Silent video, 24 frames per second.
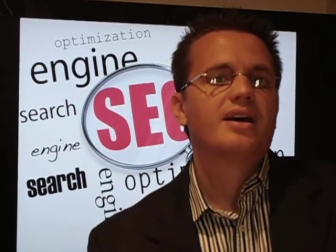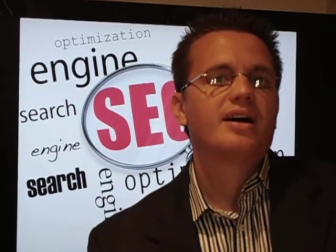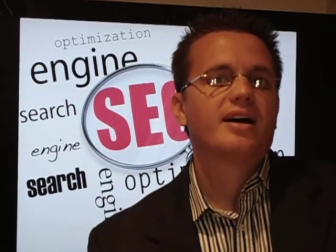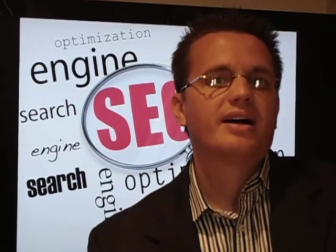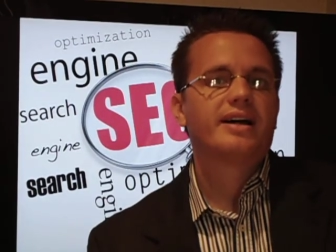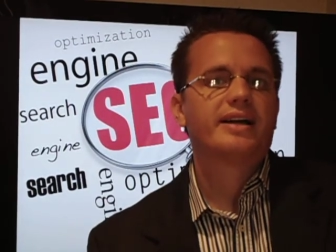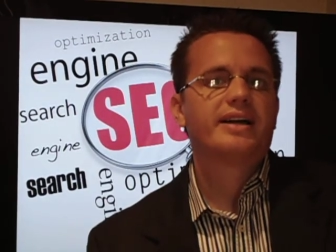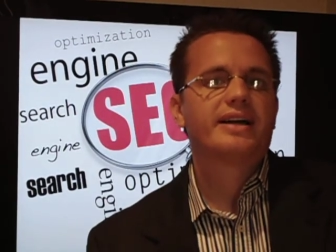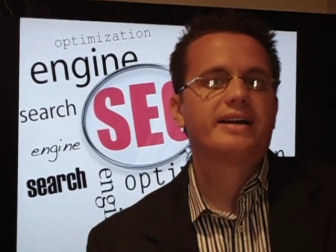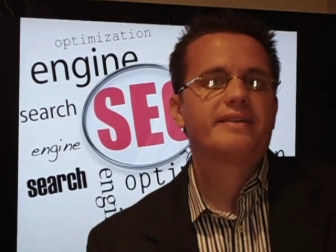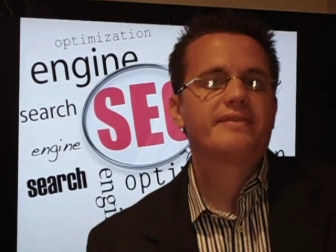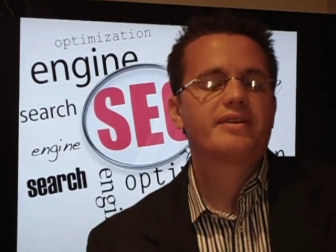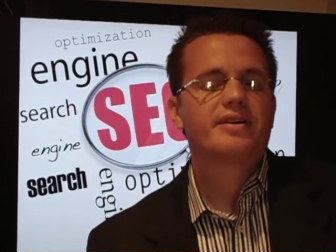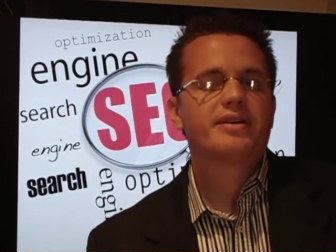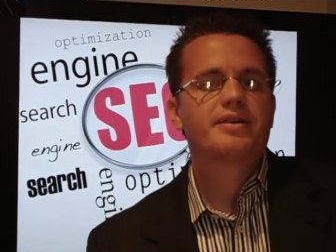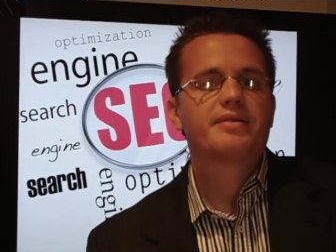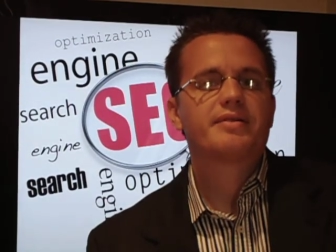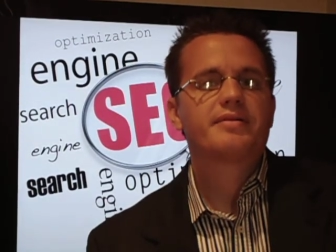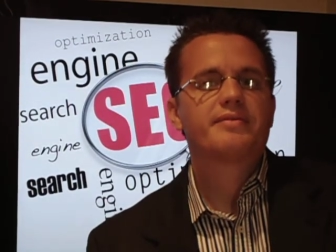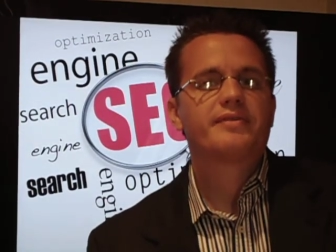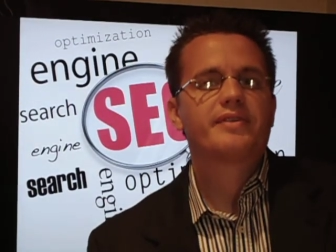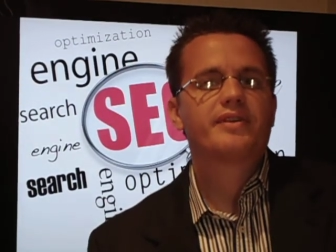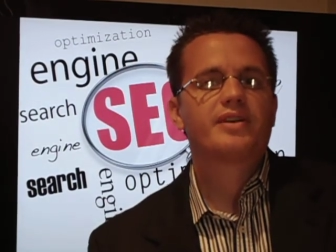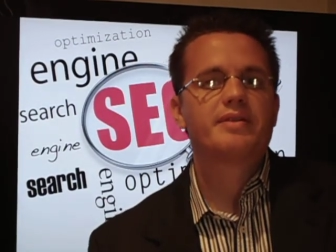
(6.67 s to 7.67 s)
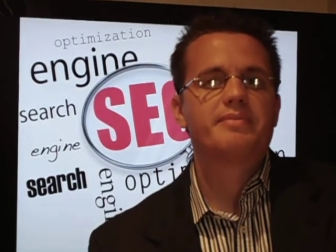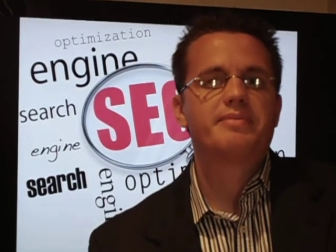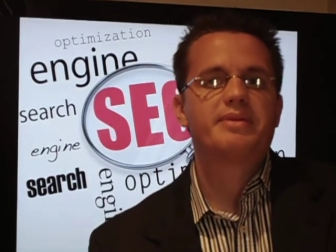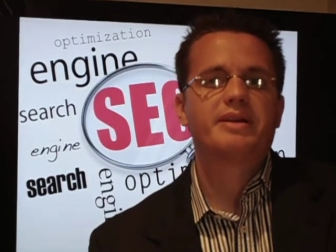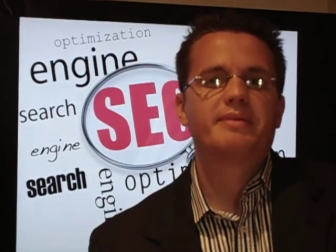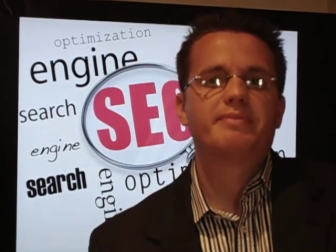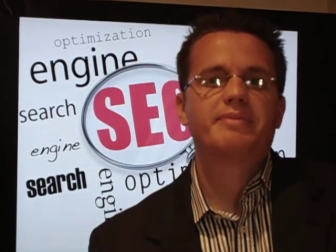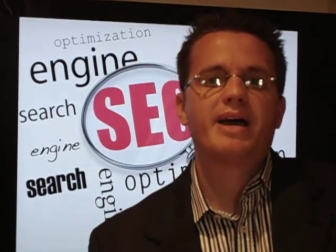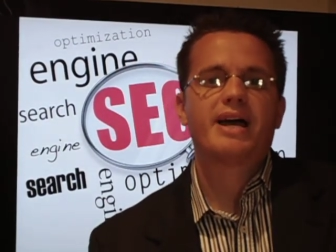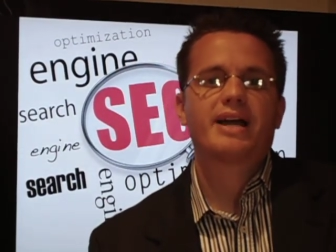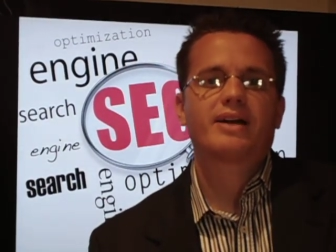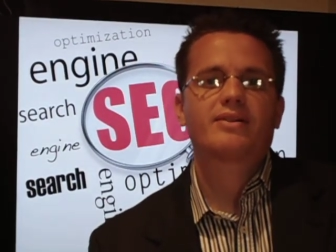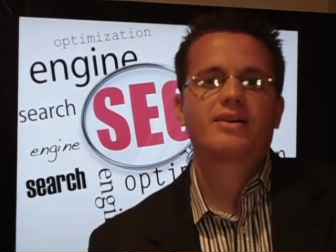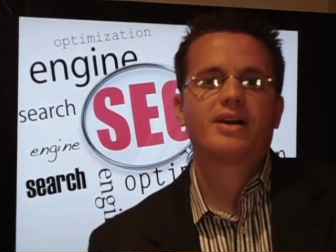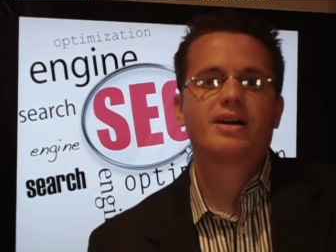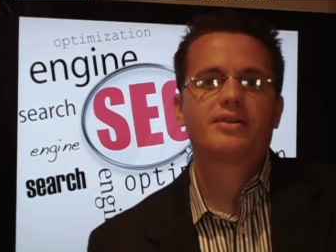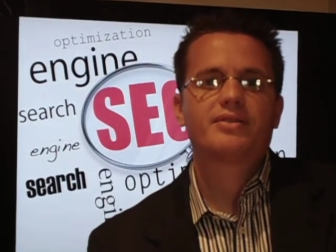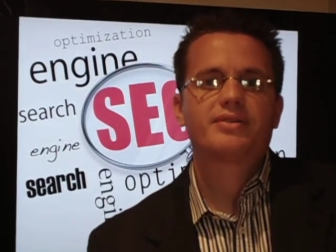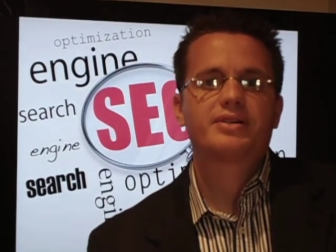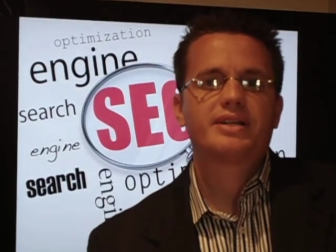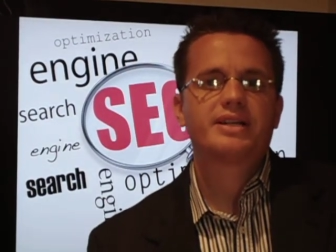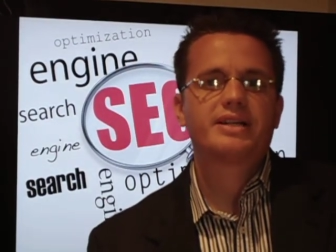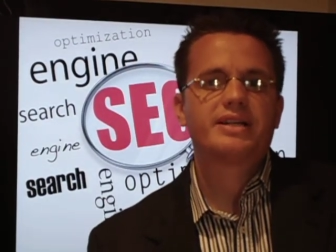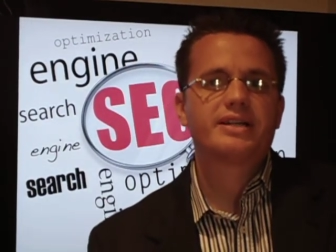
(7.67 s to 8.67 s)
I have a very big
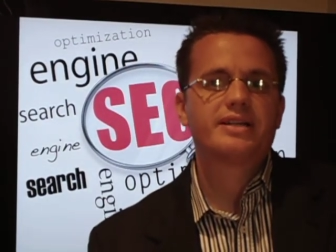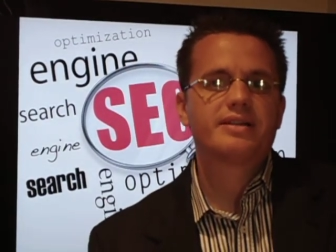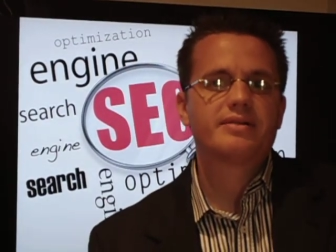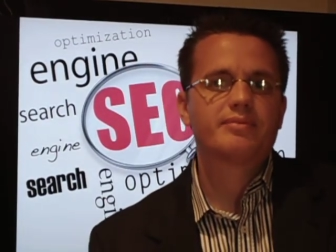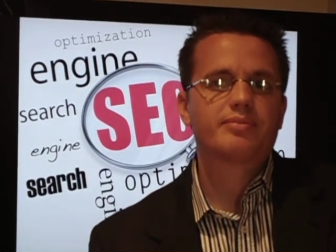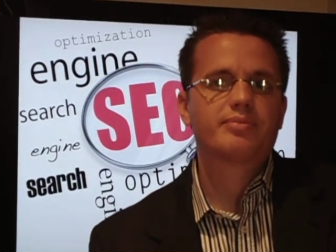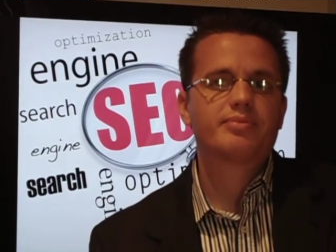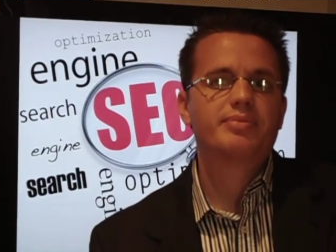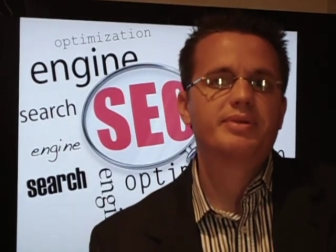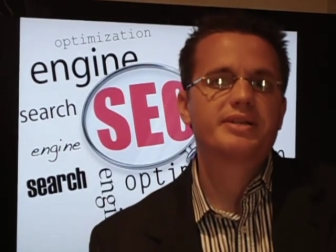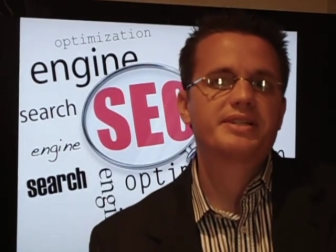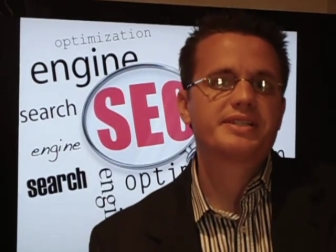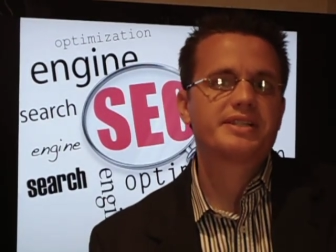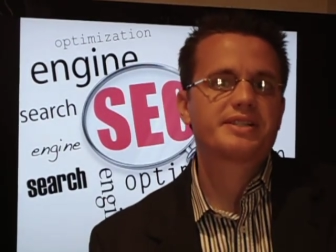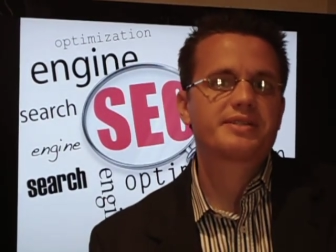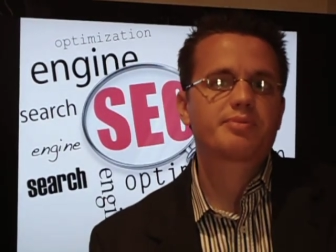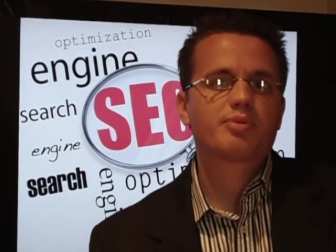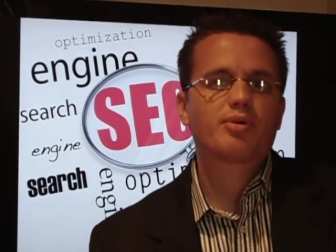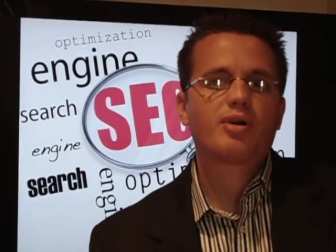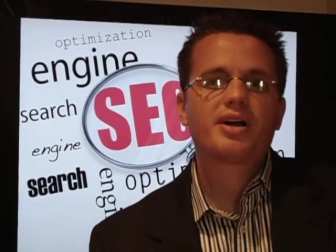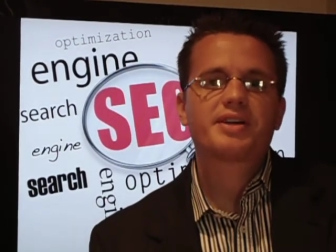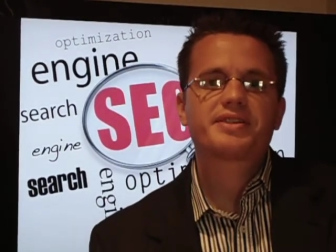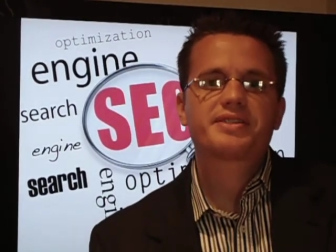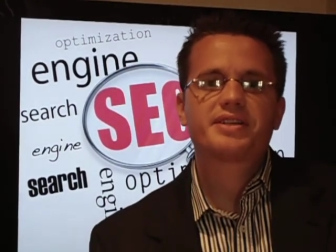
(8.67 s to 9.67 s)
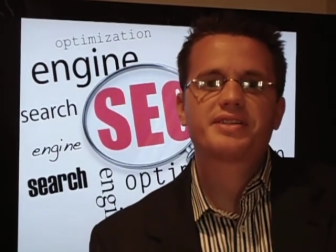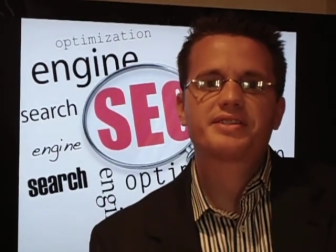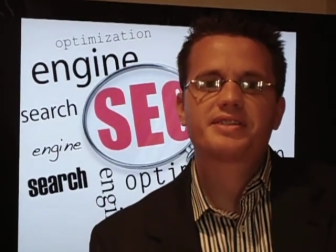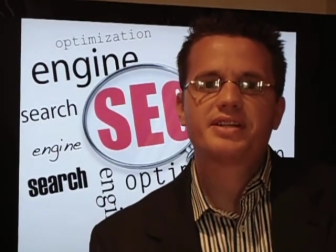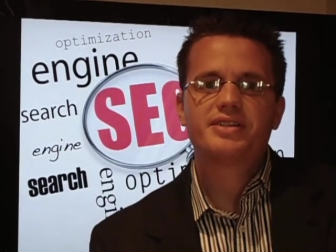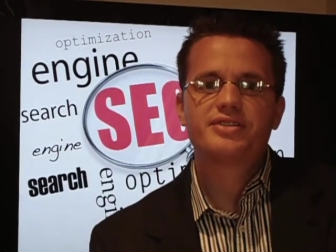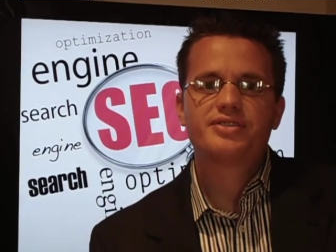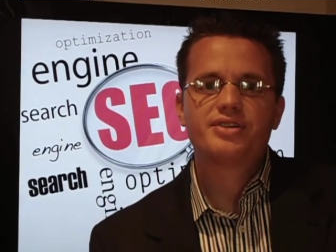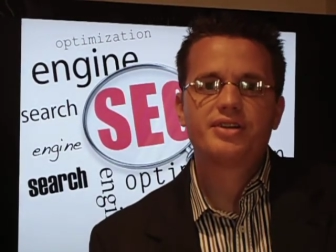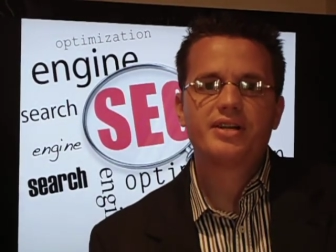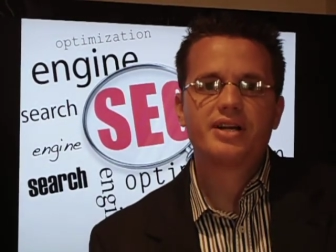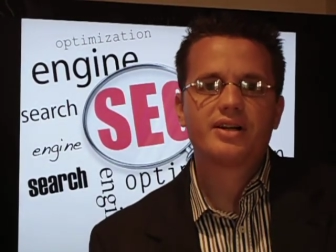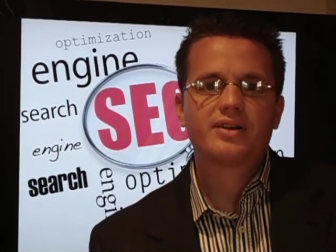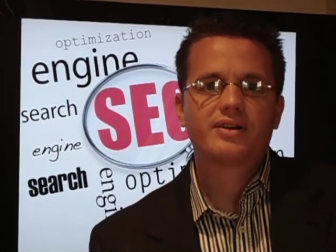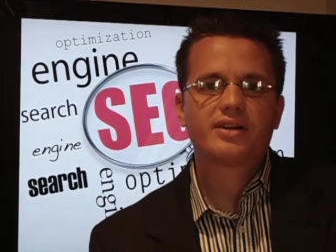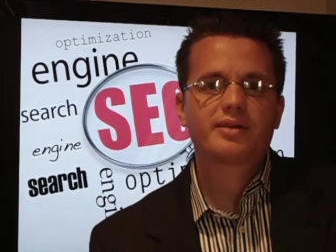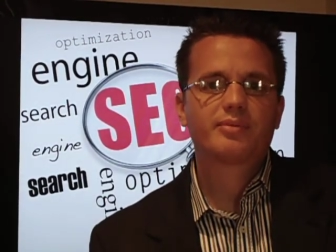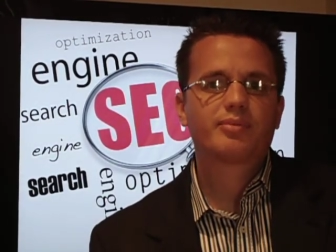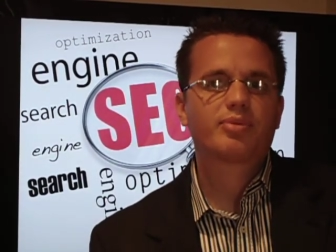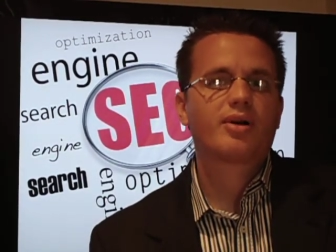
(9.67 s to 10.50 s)
background in business process engineering,